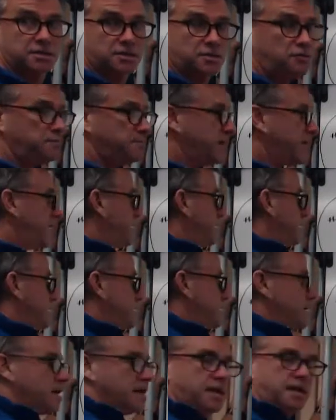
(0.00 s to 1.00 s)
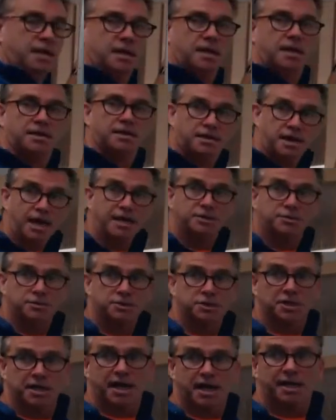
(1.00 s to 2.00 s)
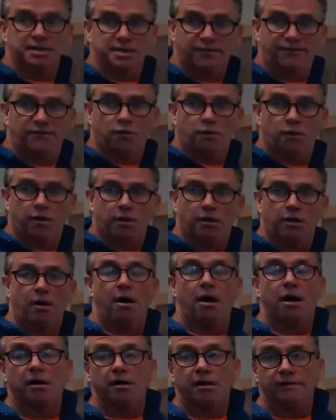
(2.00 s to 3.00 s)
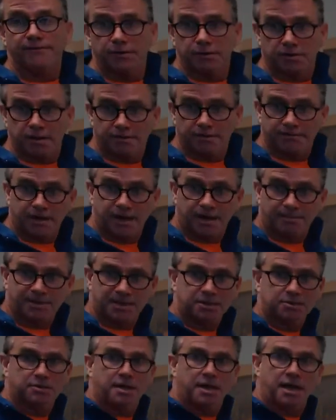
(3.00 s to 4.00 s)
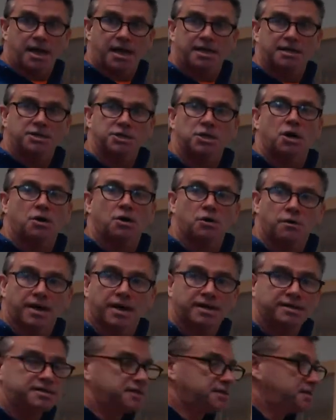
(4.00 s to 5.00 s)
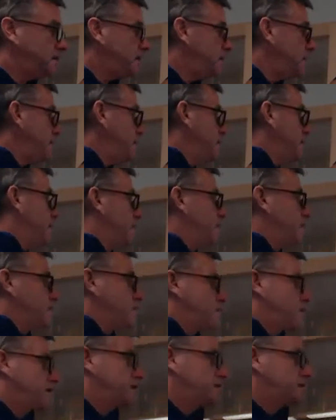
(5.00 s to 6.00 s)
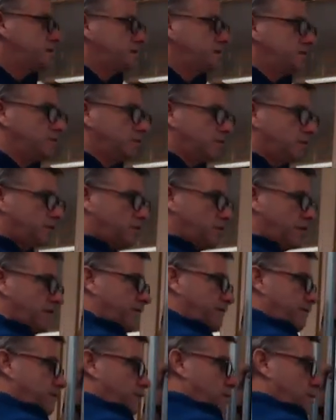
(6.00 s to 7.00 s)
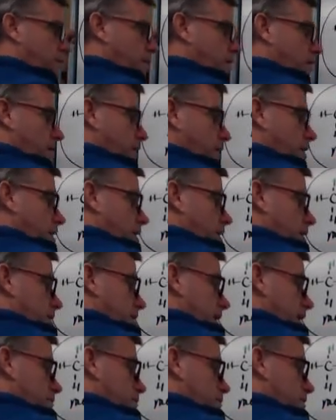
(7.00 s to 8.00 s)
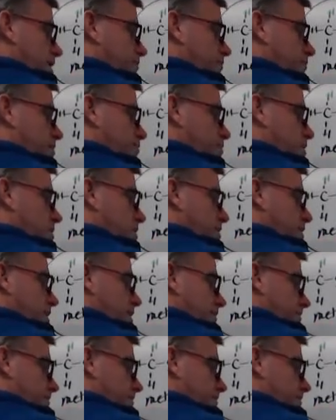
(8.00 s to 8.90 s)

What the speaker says: 2 bonds. Nitrogen has 4. Honk if you love chemistry. H-O-N-C, 1, 2, 3, 4. Now when we burn it,